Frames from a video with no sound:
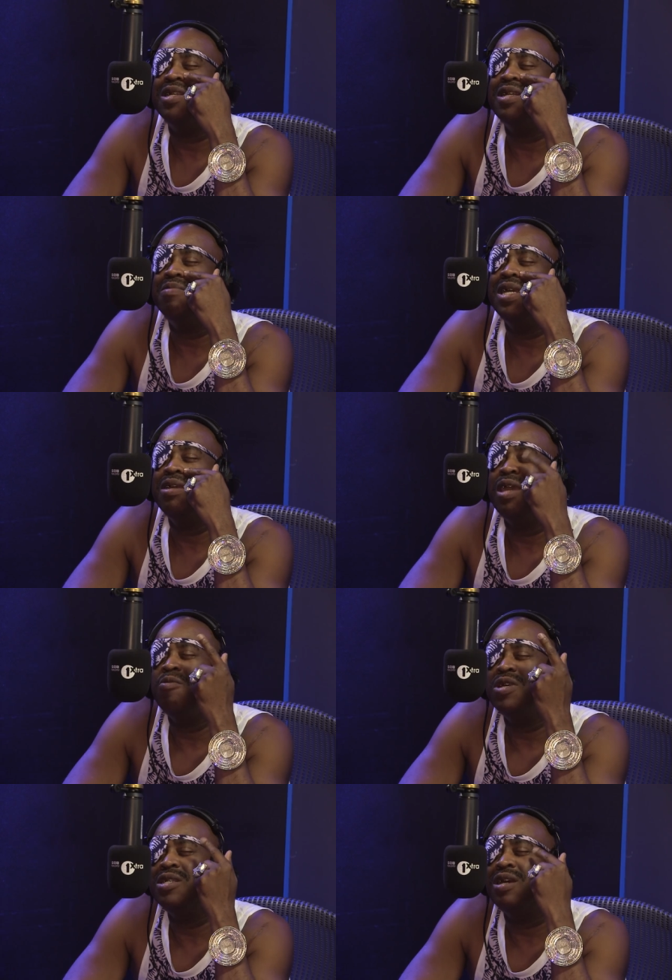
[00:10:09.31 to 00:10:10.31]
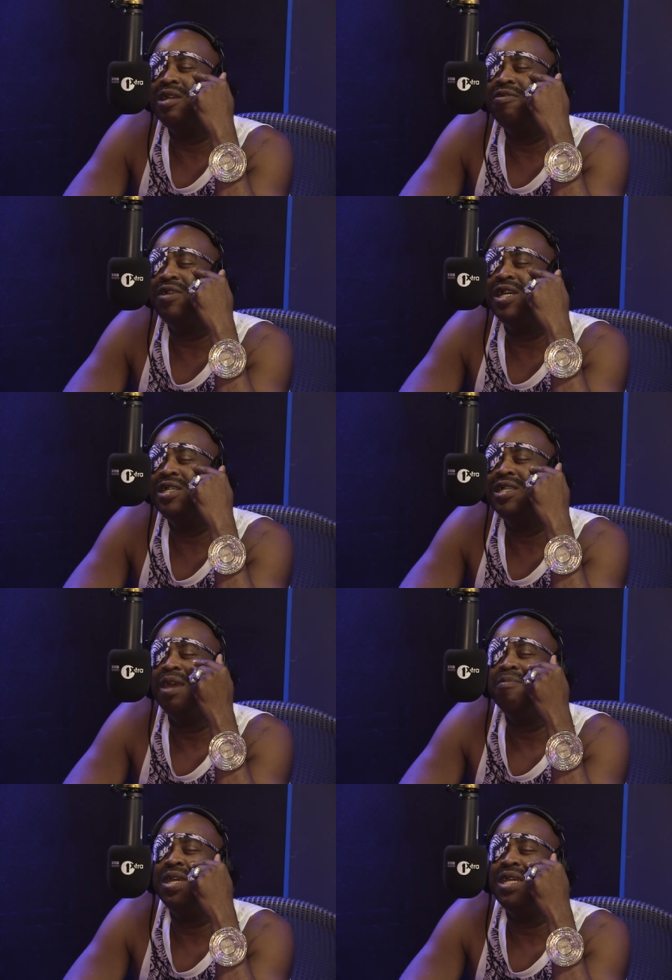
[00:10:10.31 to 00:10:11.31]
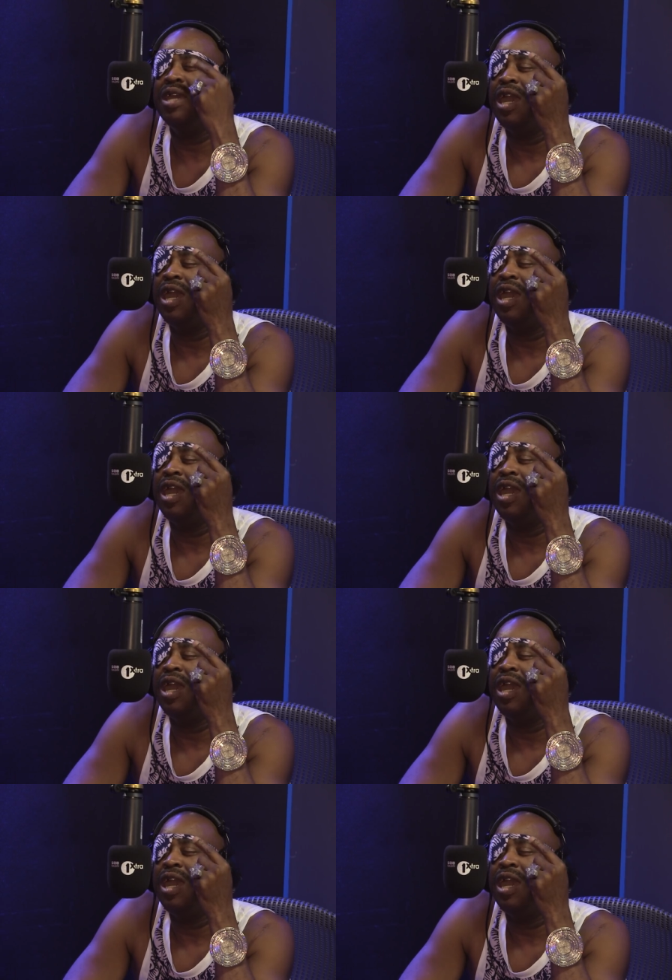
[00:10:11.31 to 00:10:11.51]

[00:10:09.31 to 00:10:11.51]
You know what I mean? It was Dougie Fresh and me,